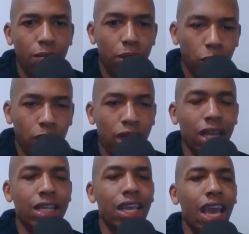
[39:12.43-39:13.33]
Putin
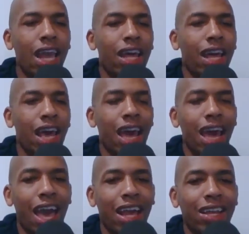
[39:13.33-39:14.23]
is at
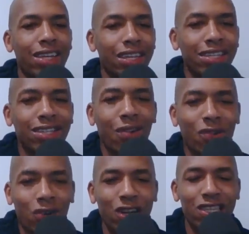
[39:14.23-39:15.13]
a this is the
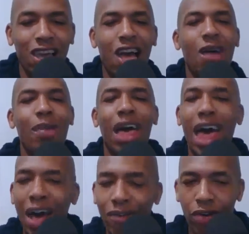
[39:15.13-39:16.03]
first time
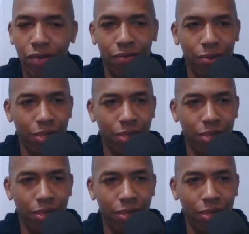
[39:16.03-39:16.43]
ever.